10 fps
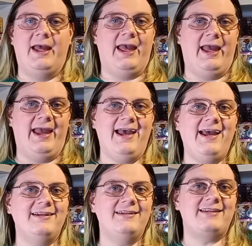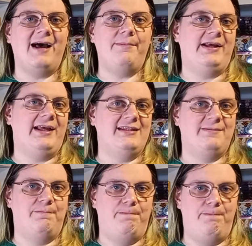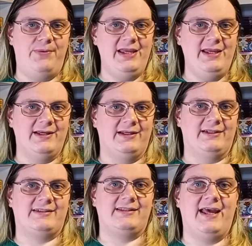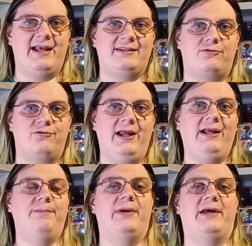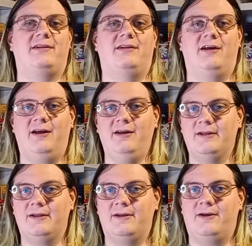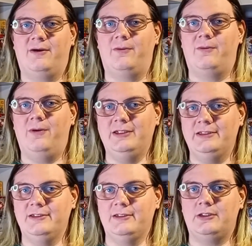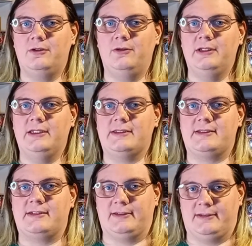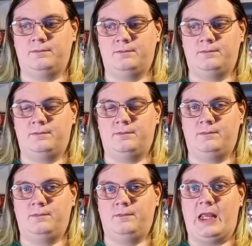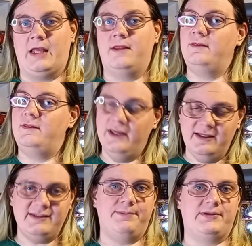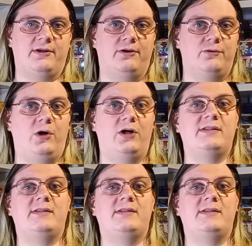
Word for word: and is up against Bea in his next rank battle, huh? What a coincidence. This episode was